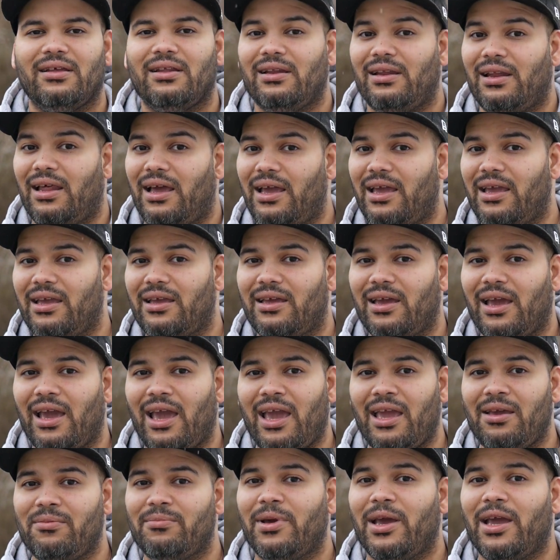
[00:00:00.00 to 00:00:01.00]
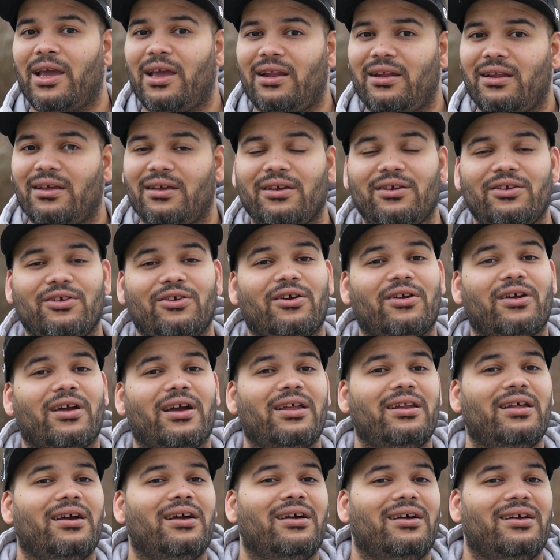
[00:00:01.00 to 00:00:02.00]
like hey man you're
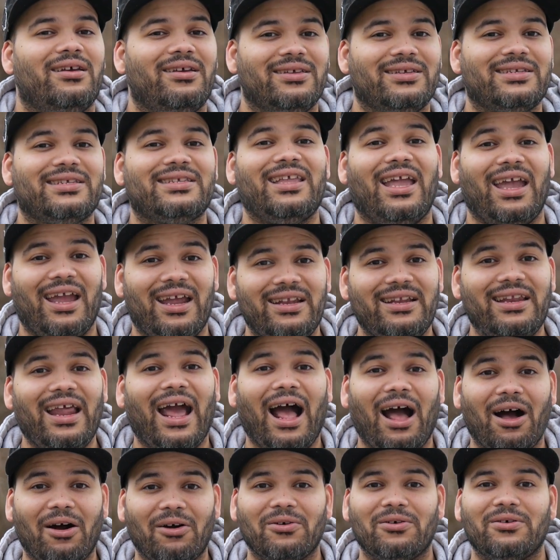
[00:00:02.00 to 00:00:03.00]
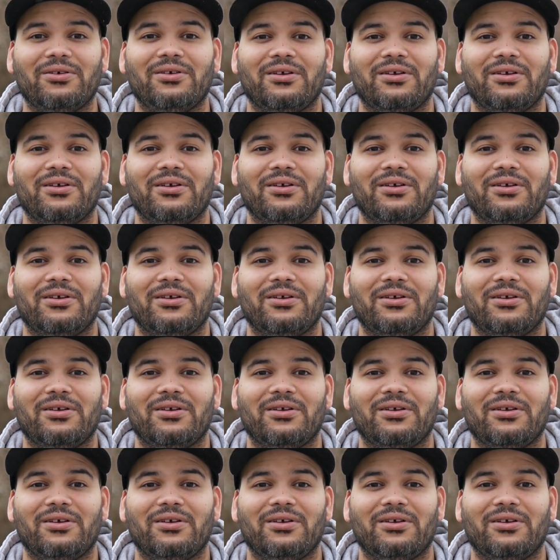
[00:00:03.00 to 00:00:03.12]
gonna stand out